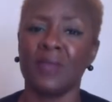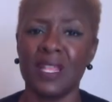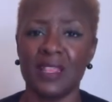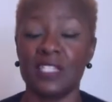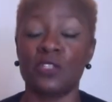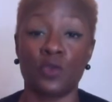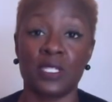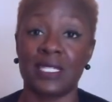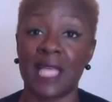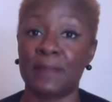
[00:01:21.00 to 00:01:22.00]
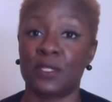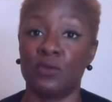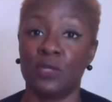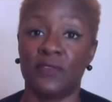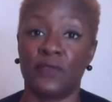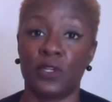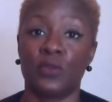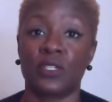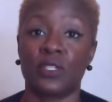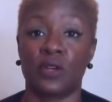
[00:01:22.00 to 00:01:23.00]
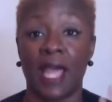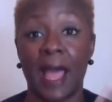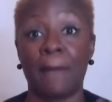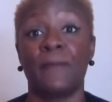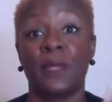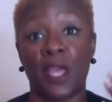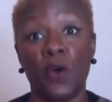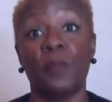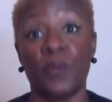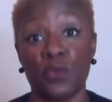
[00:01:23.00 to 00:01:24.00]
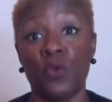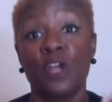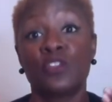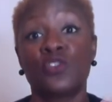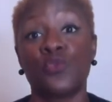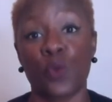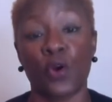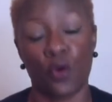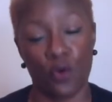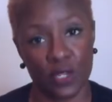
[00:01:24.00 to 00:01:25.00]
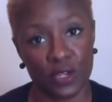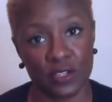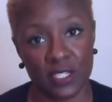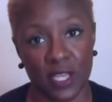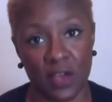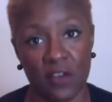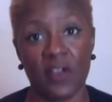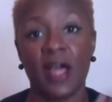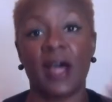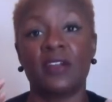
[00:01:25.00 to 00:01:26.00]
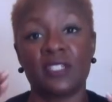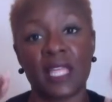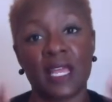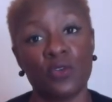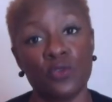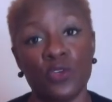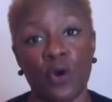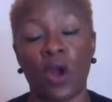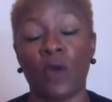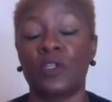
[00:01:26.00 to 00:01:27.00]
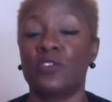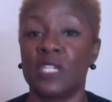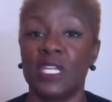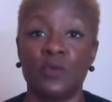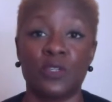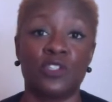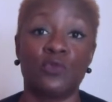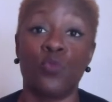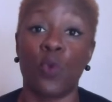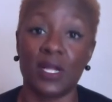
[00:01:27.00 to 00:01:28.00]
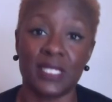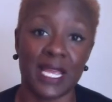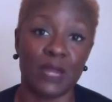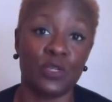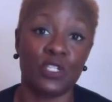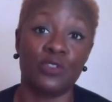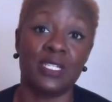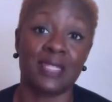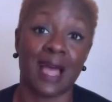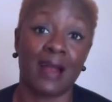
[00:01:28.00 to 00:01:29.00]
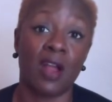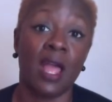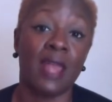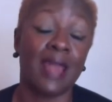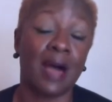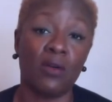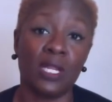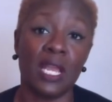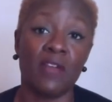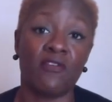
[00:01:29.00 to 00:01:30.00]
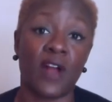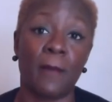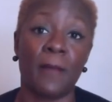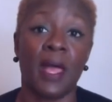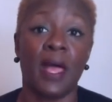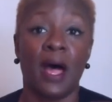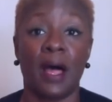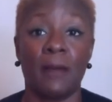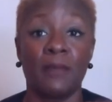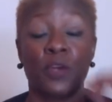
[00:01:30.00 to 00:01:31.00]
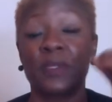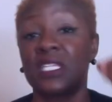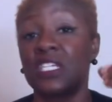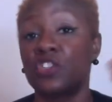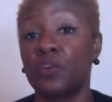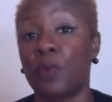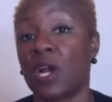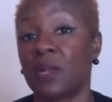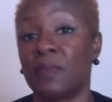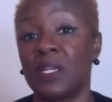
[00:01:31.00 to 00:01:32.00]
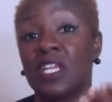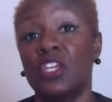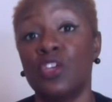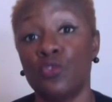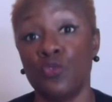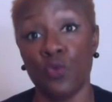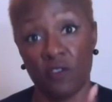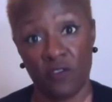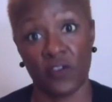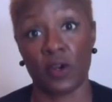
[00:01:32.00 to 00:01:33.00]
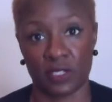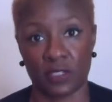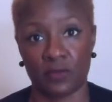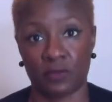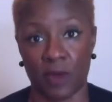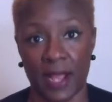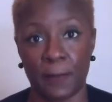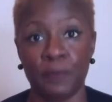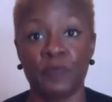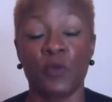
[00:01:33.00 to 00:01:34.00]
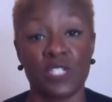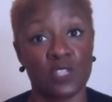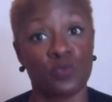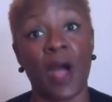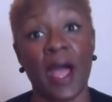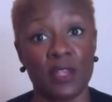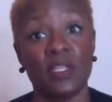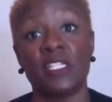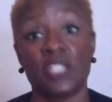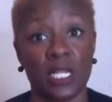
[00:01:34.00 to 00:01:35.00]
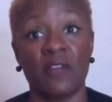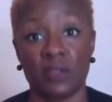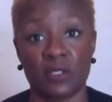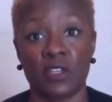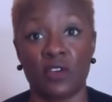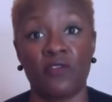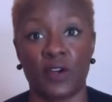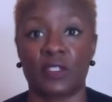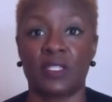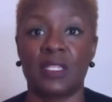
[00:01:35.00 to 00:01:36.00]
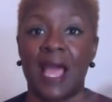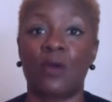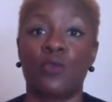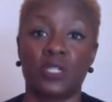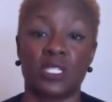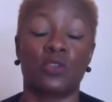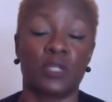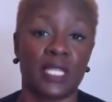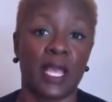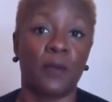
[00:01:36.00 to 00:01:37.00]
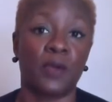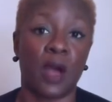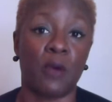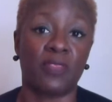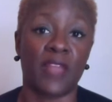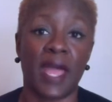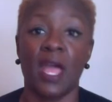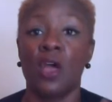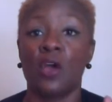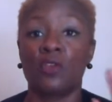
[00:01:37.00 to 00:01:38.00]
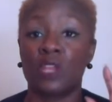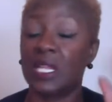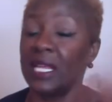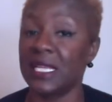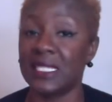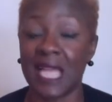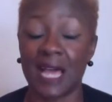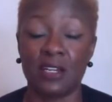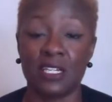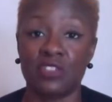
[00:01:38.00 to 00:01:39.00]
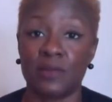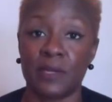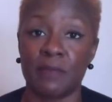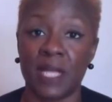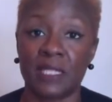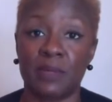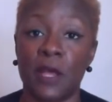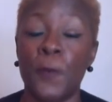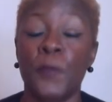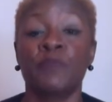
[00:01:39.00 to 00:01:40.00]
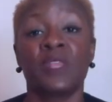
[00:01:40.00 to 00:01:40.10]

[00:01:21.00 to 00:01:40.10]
This course is absolutely for you. It's going to help you to work on yourself, understand who you are, what you need, what you want, and what you desire, not only from um, your potential partner, but you first, right? Which is why you need to love yourself first. That course is going to help you out with that. The link is down in the description box below.